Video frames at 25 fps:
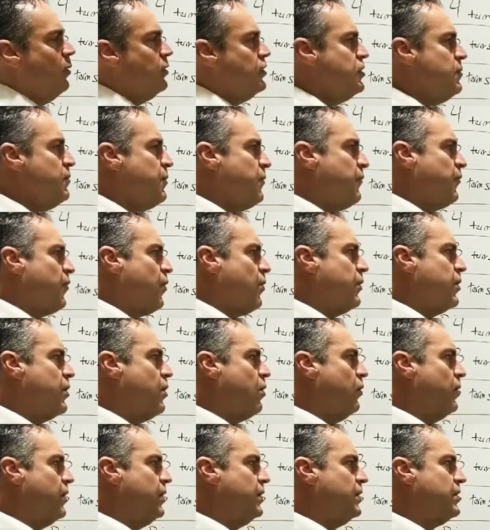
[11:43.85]
before we
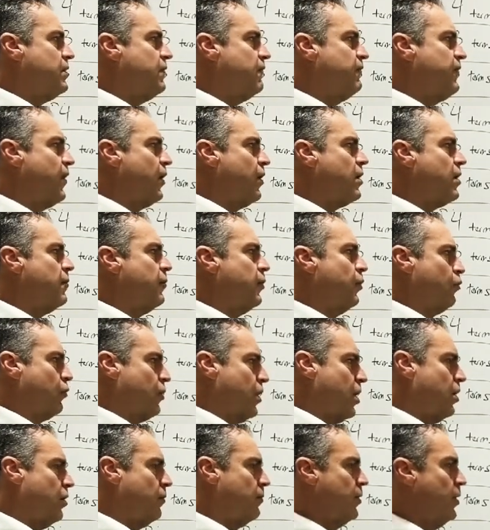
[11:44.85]
go into the variable
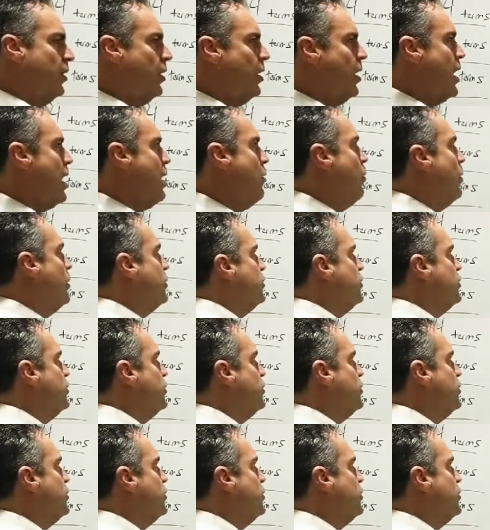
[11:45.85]
realm, I want